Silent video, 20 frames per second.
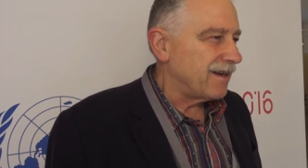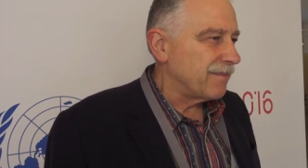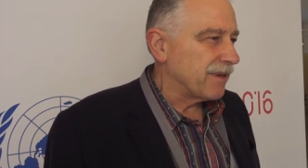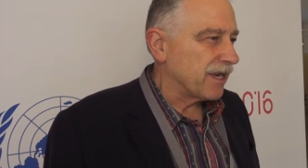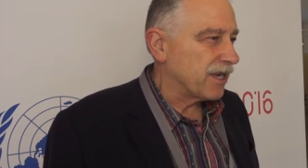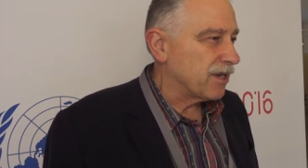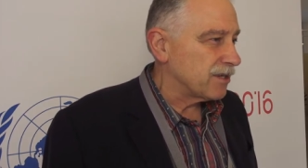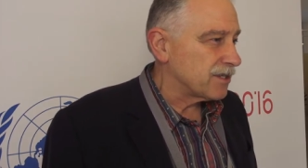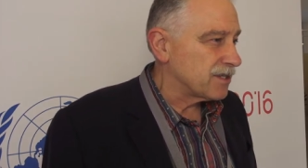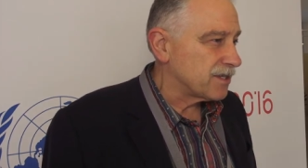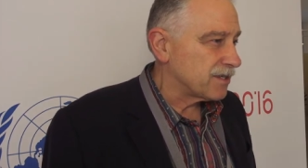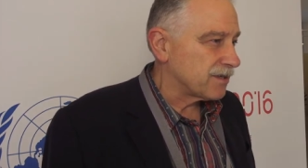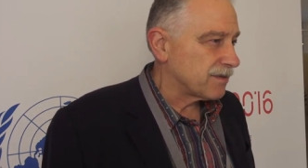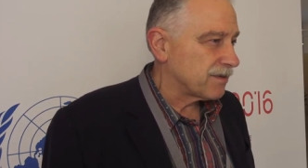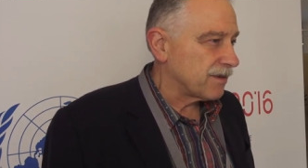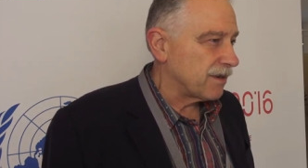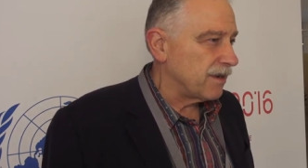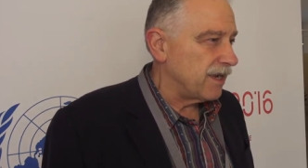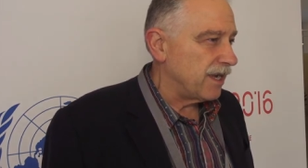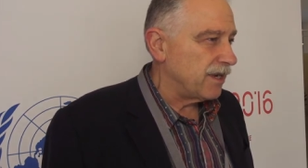because
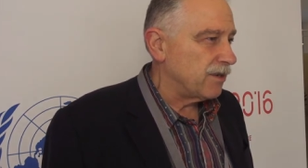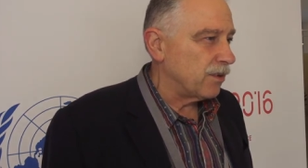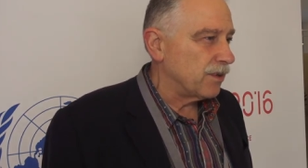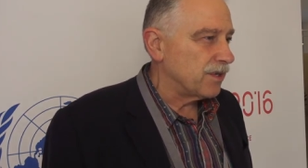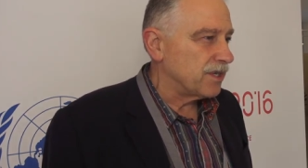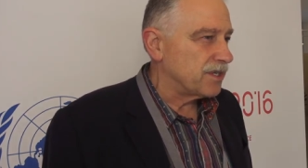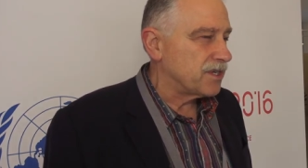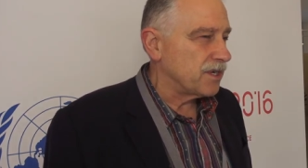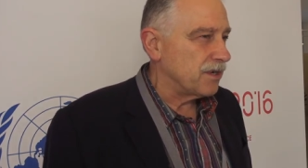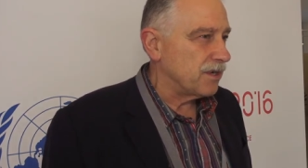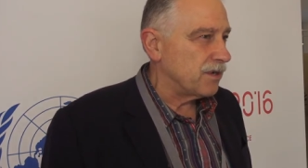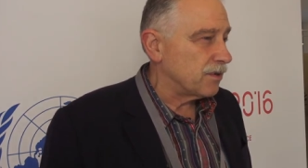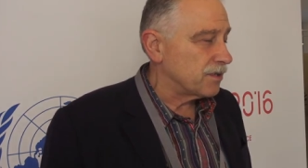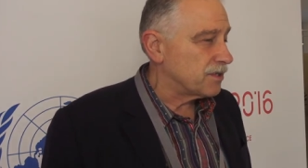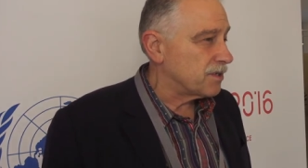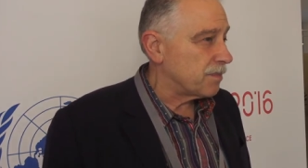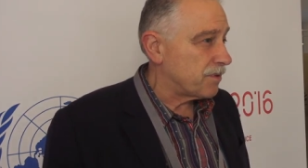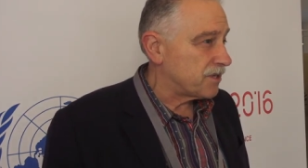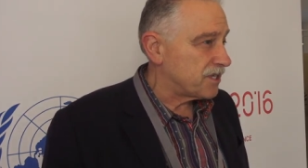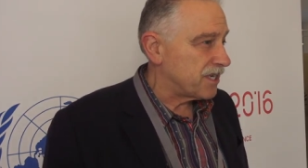in order
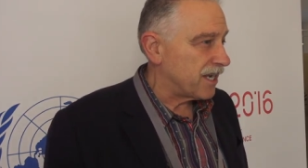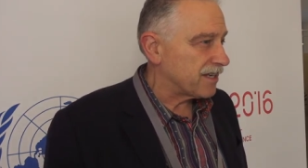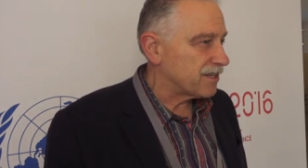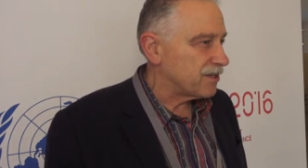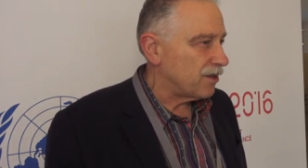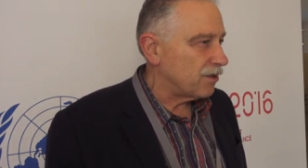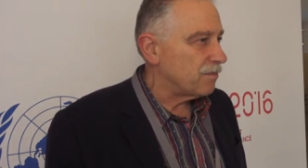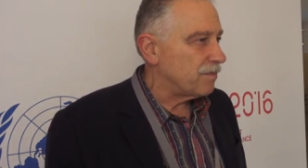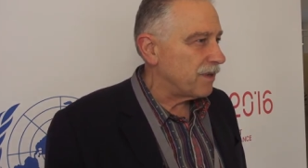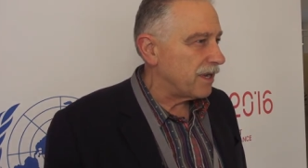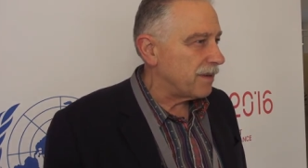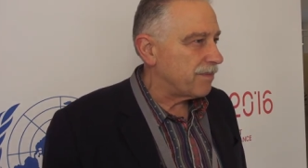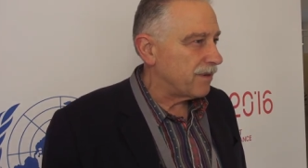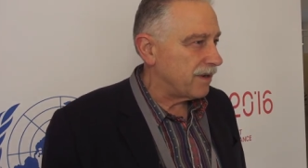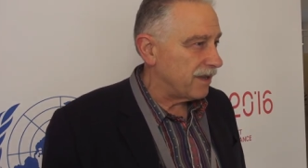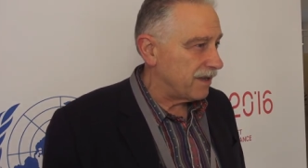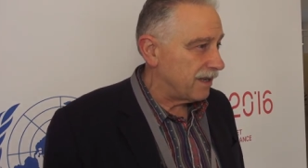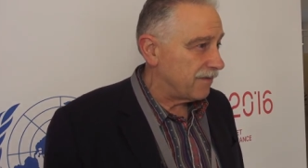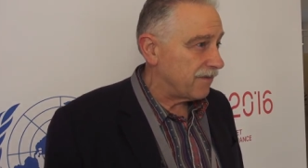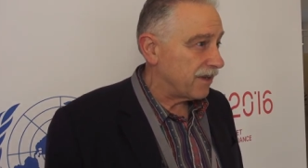to protect old people
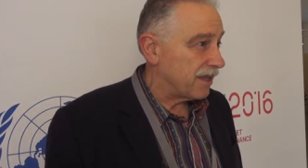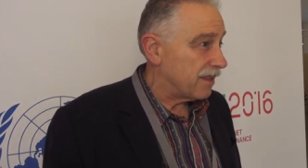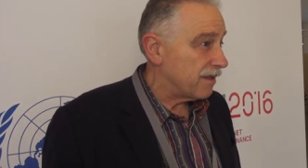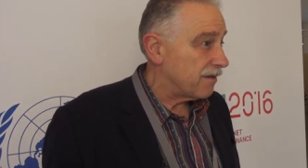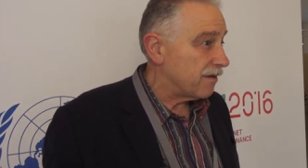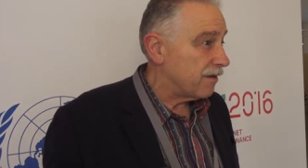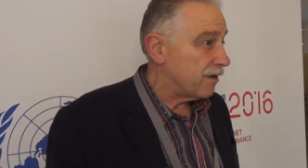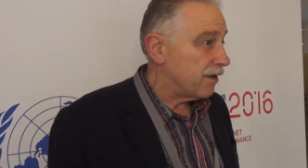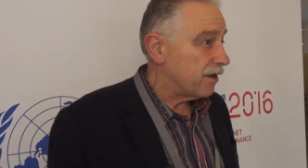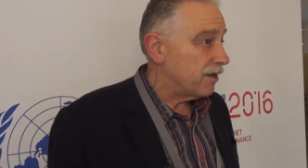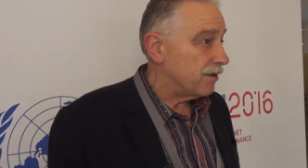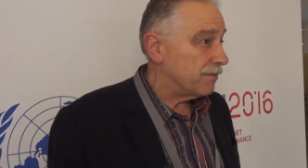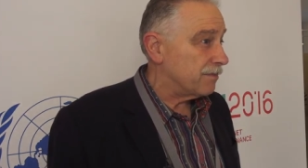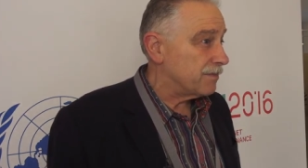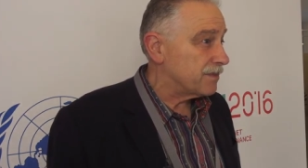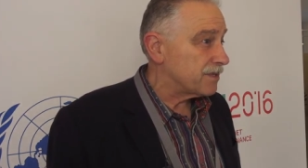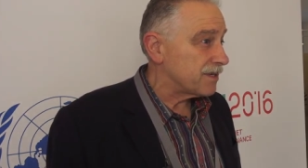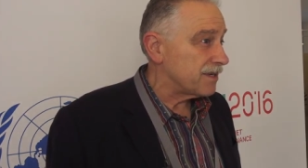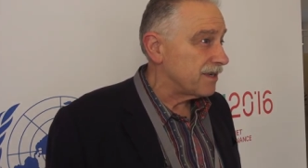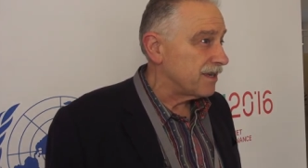in living in their own
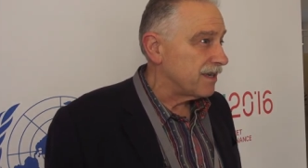homes,